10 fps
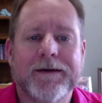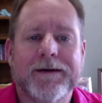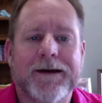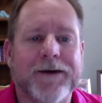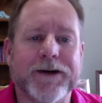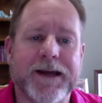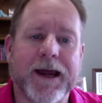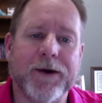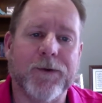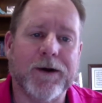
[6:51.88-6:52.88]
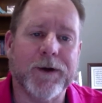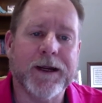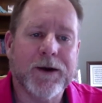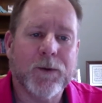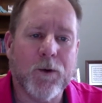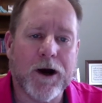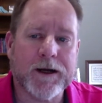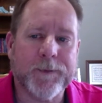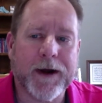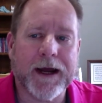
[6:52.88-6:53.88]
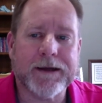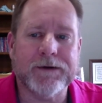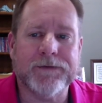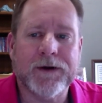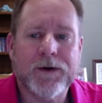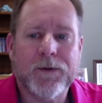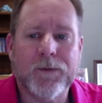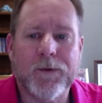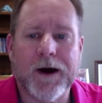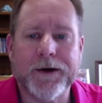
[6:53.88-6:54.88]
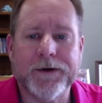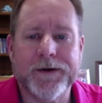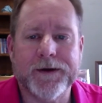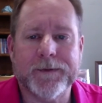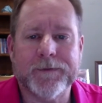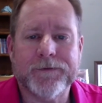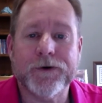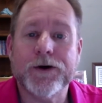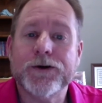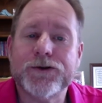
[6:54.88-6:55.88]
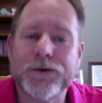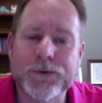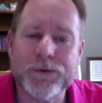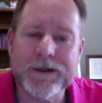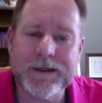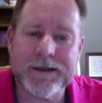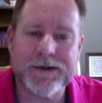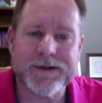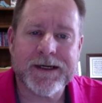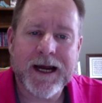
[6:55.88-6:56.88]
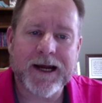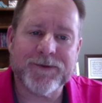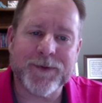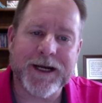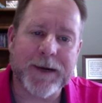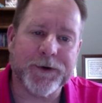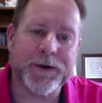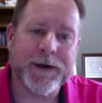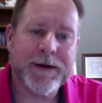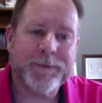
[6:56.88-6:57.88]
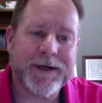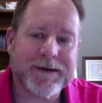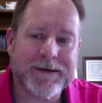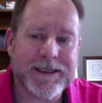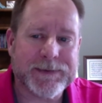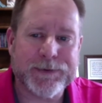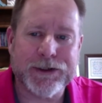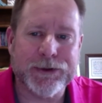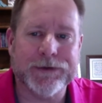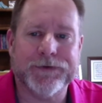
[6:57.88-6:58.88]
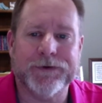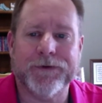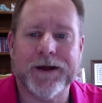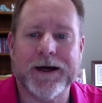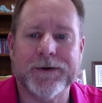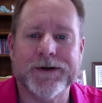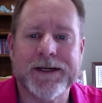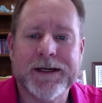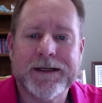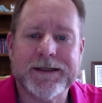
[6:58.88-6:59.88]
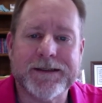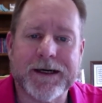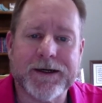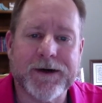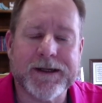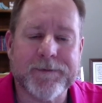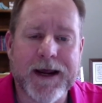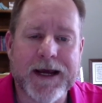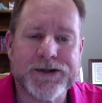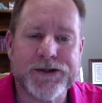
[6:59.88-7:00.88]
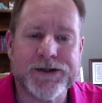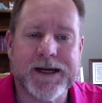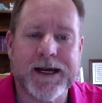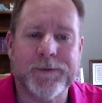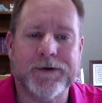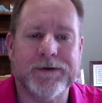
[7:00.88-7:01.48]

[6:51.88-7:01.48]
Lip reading: Every day while we walk back, you've watered them. For 2 years, I have been able to pick these beautiful flowers to decorate the master's table.